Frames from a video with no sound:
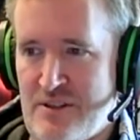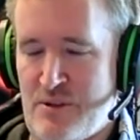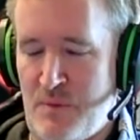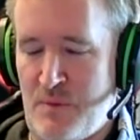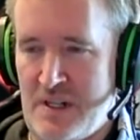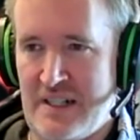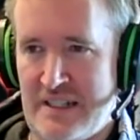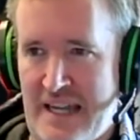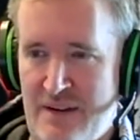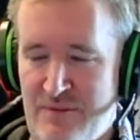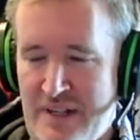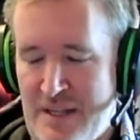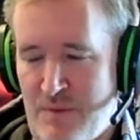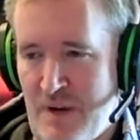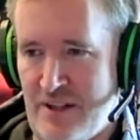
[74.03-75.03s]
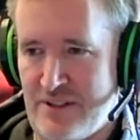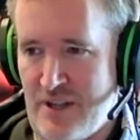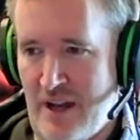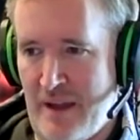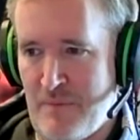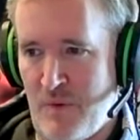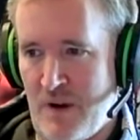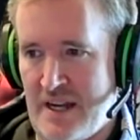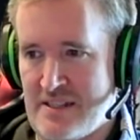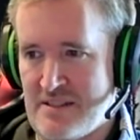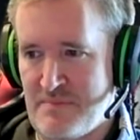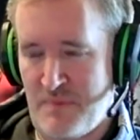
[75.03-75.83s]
so it worked out really well time wise.